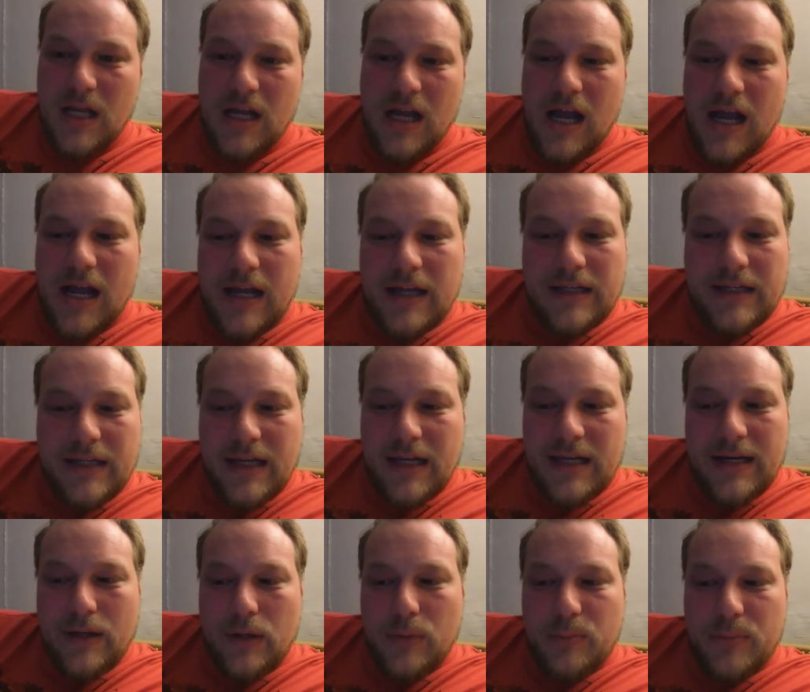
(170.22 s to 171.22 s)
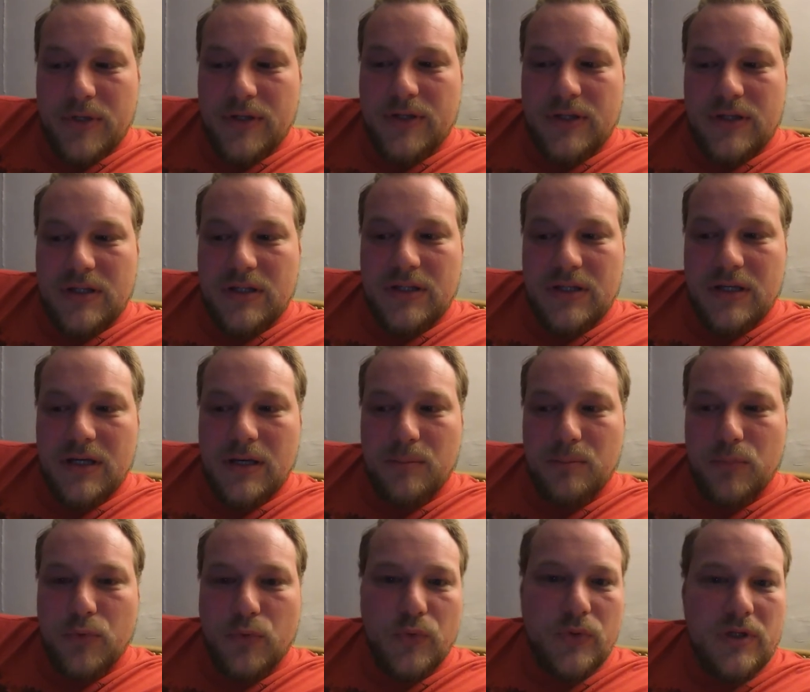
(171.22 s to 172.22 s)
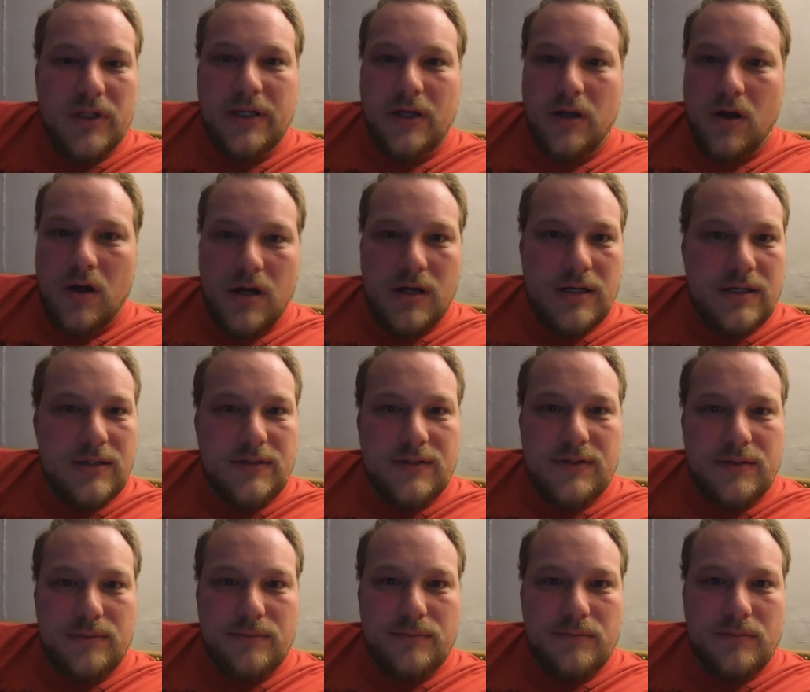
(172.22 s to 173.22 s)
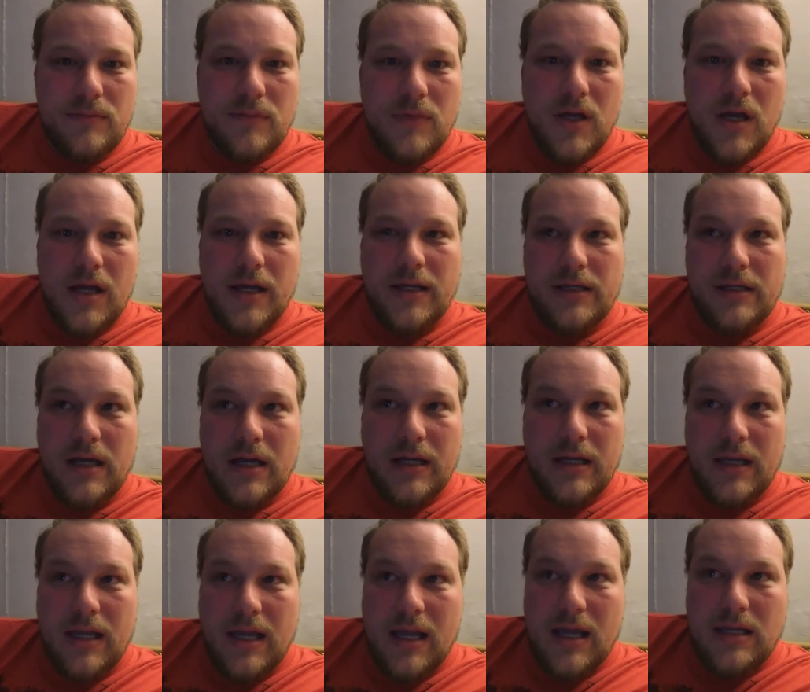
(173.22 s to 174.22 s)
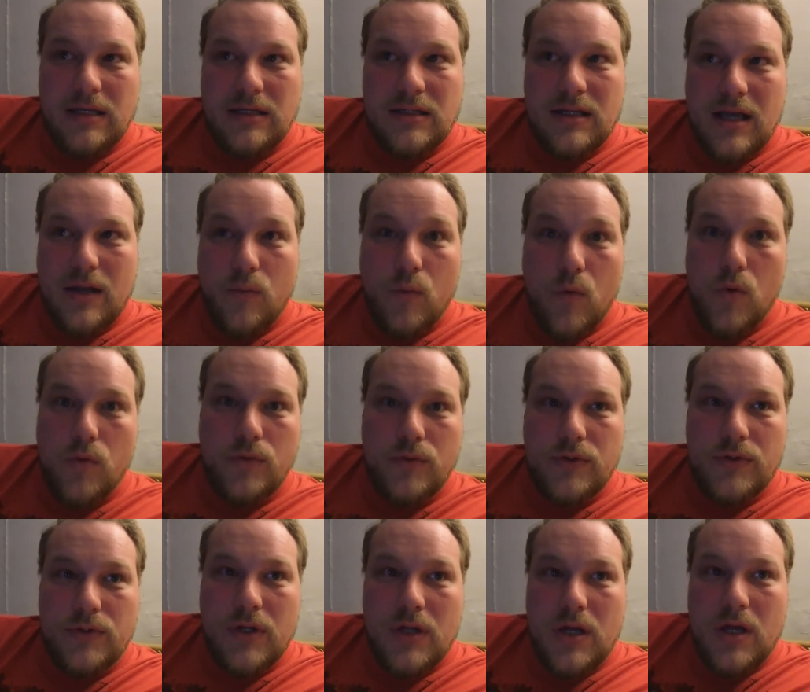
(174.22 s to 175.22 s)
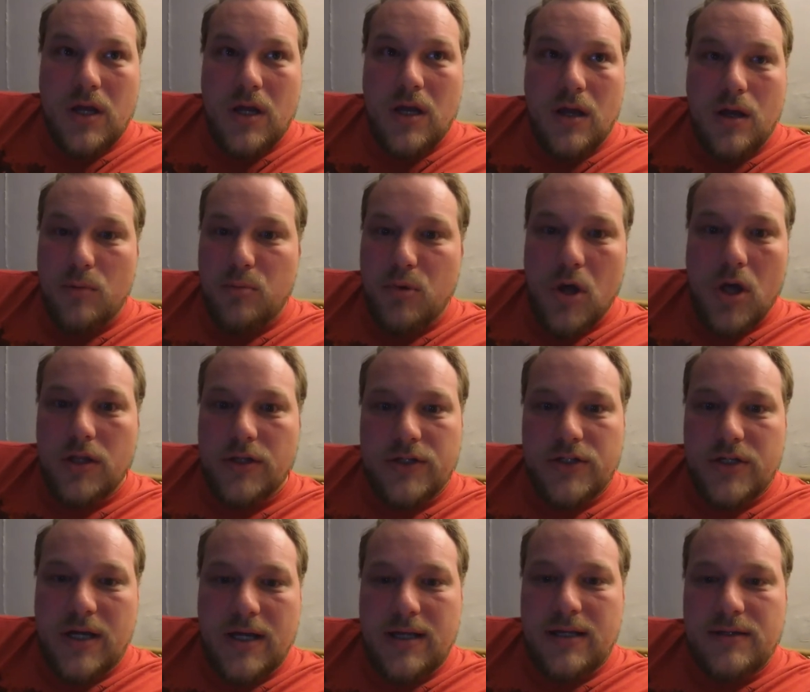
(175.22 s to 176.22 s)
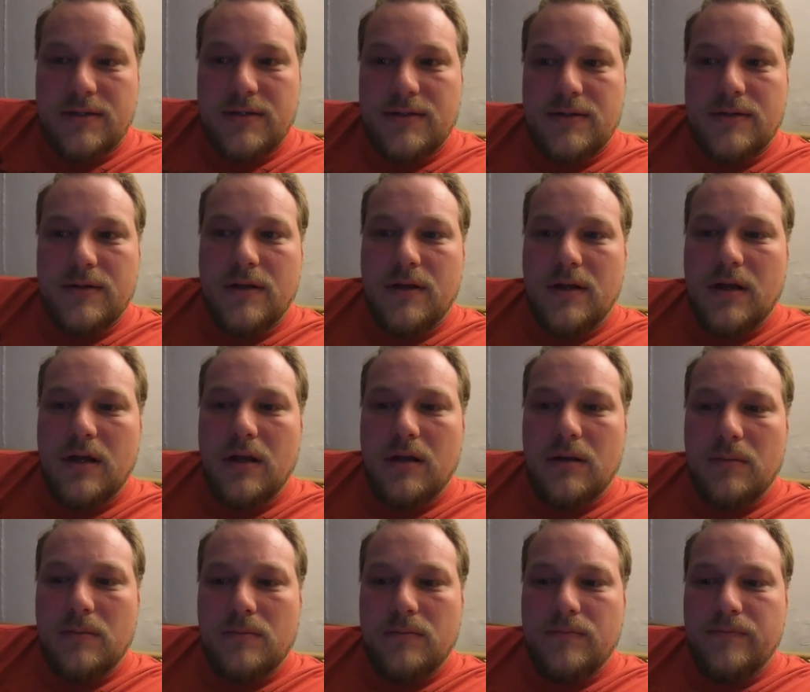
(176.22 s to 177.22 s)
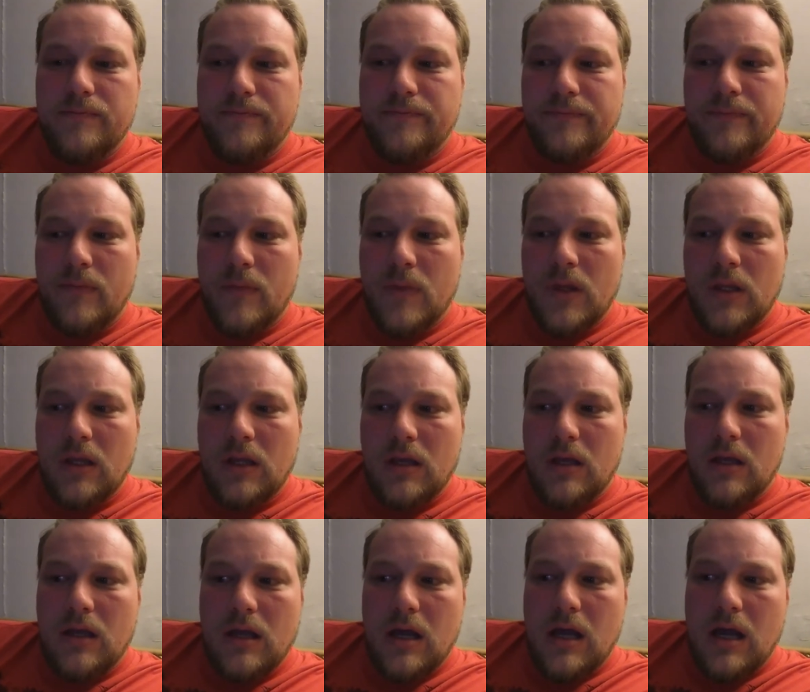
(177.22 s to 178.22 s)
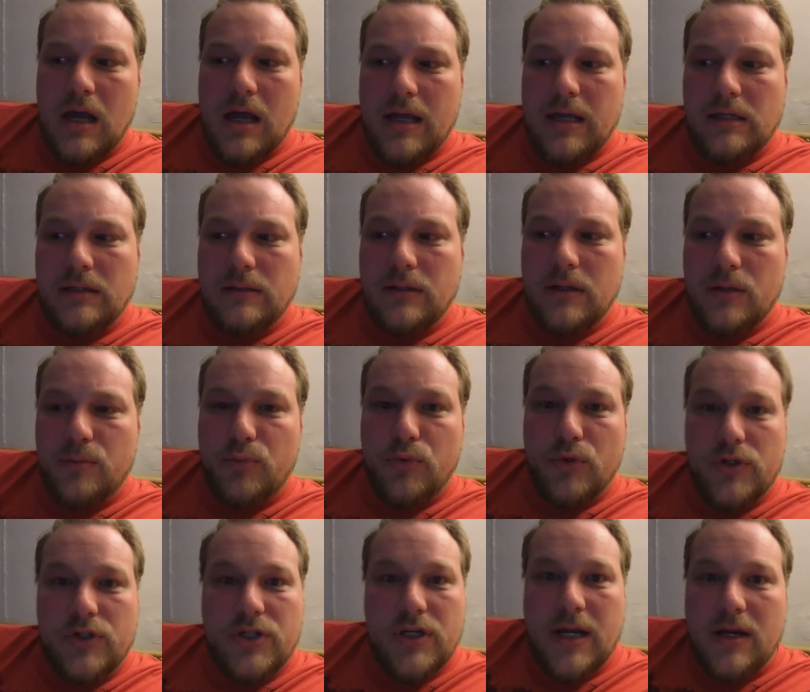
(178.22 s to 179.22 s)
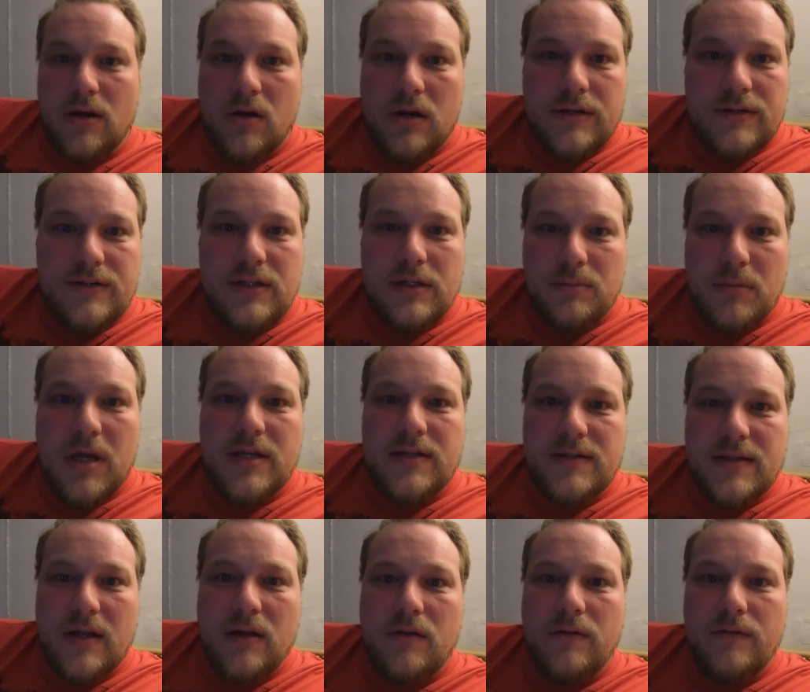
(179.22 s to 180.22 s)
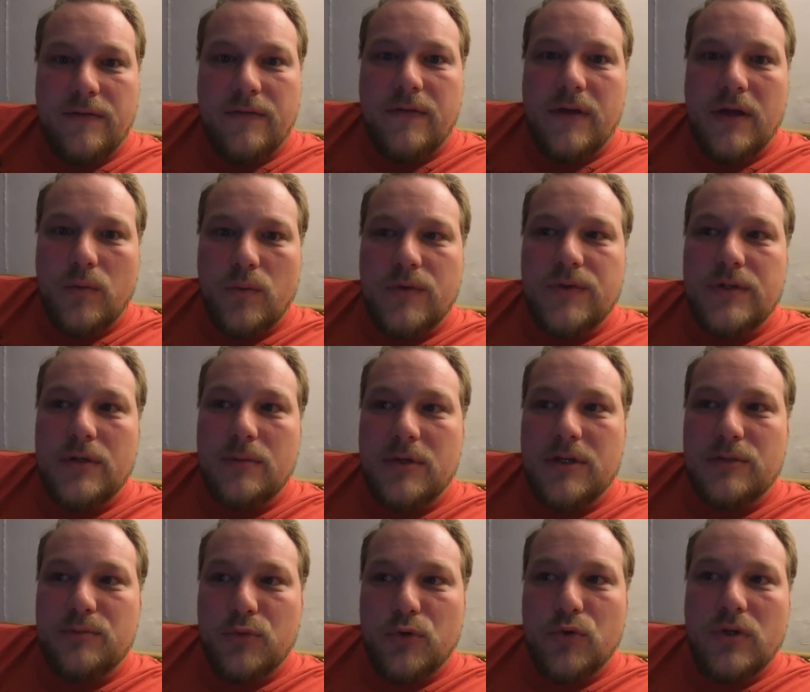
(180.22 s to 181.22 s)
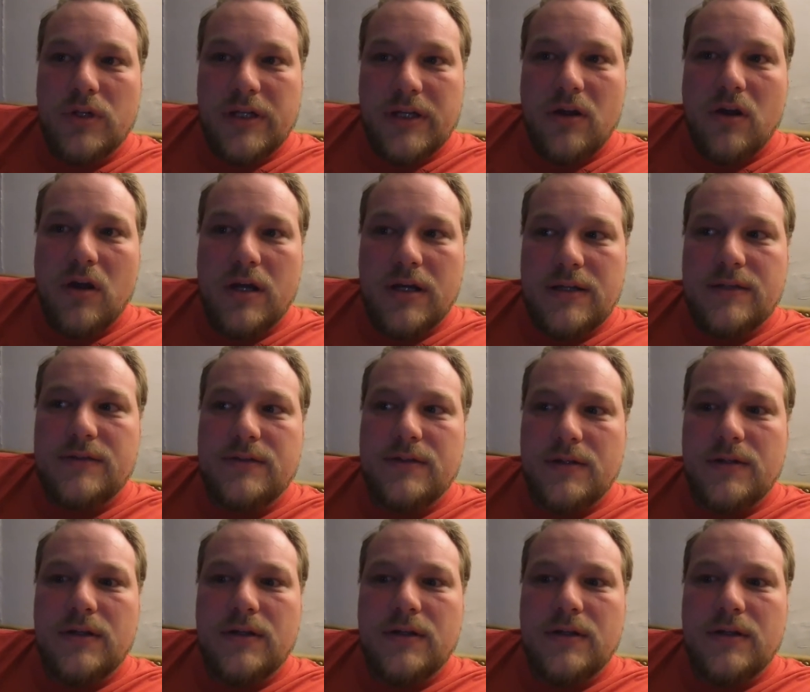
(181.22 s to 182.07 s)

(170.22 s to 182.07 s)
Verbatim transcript: I can't help but then I'm brutally honest. I, I can't, I won't apologize. Um, I appreciate honesty myself, and when somebody's brutally honest,